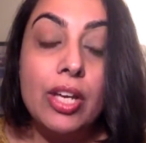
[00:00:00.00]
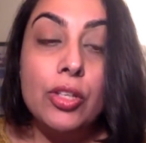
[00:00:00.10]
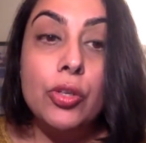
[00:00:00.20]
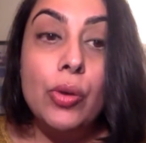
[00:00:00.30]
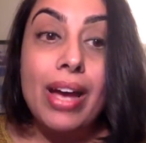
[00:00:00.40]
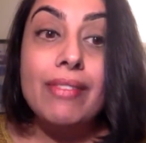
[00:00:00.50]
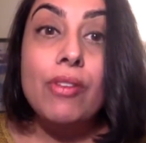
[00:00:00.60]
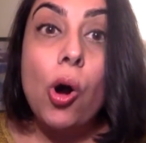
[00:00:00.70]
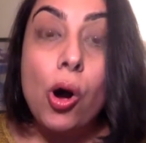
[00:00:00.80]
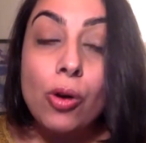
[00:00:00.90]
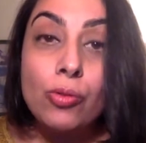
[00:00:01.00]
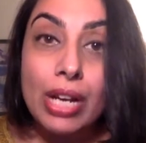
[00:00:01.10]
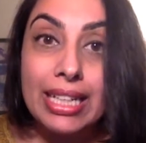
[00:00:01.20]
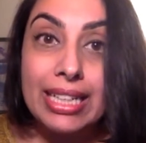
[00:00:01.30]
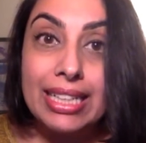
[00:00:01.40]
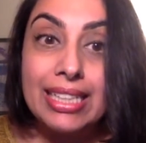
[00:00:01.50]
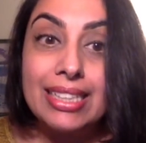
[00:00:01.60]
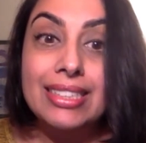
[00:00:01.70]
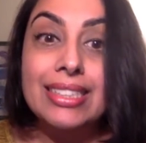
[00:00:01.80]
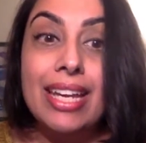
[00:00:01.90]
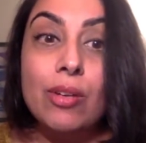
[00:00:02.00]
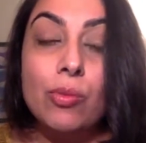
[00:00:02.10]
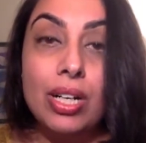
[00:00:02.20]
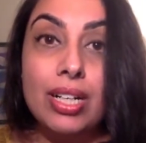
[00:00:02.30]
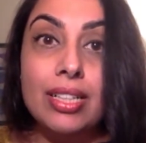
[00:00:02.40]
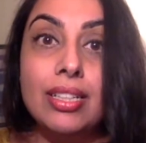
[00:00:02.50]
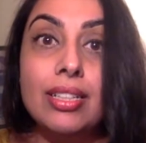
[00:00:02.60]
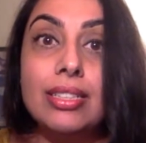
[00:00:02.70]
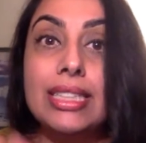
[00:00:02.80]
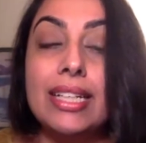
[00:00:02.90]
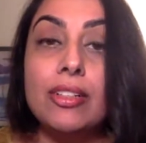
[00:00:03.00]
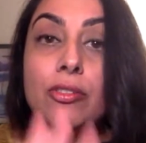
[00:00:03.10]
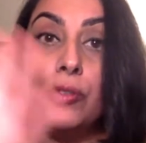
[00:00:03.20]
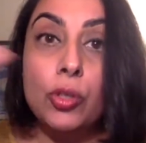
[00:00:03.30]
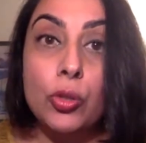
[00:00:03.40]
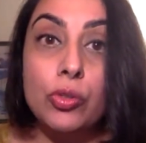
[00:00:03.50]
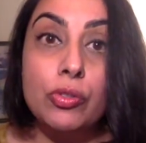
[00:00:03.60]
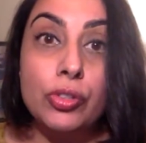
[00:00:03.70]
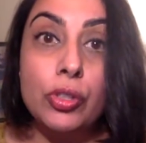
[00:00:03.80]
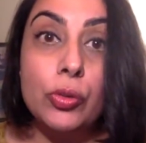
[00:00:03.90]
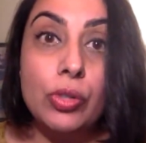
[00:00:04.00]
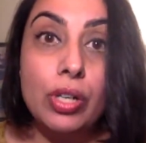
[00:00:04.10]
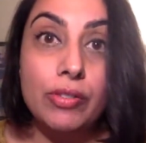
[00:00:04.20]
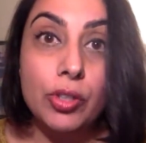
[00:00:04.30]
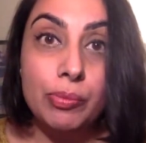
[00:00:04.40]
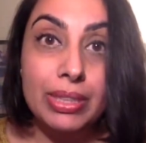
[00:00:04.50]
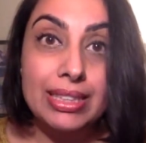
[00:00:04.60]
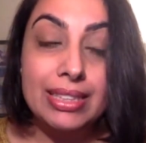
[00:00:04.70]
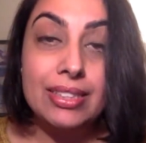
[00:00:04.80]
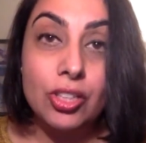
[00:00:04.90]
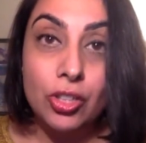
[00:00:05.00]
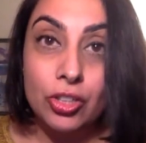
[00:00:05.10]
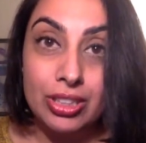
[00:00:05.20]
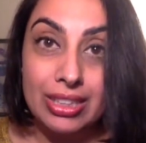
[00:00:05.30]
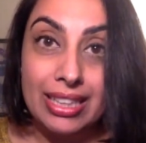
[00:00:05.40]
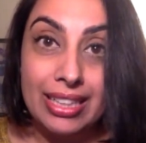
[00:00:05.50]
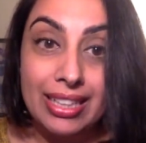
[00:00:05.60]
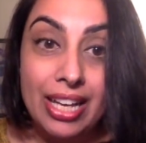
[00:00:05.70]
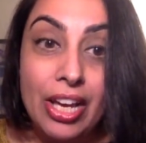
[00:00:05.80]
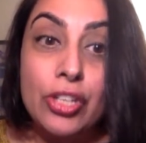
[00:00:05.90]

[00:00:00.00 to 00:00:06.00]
you have already in day one done a full review of your business currently.